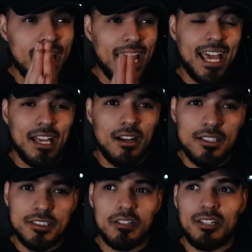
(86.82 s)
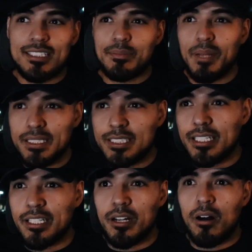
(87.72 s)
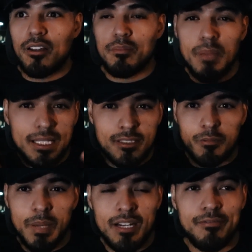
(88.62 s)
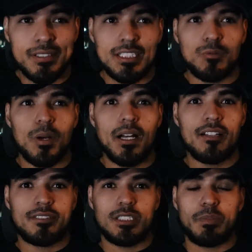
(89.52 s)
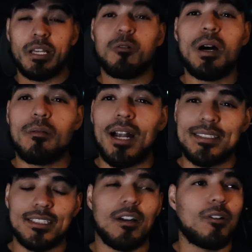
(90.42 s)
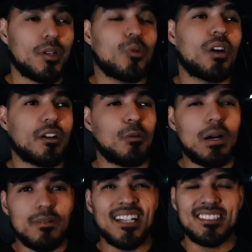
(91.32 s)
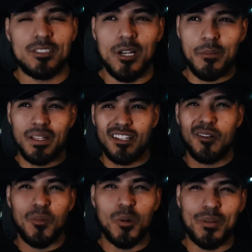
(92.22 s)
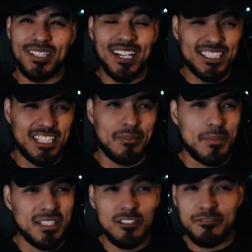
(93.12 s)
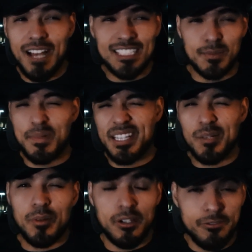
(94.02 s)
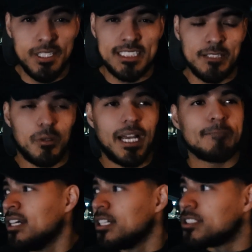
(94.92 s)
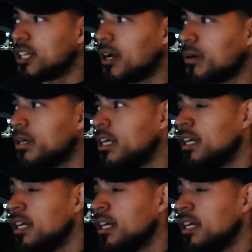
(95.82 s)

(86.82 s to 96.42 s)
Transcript: And also not to mention, you know, all the mental benefits as well of just being well rested, going to work well rested. So I'm a little more productive. I'm a little faster. I'm a little more efficient, right? So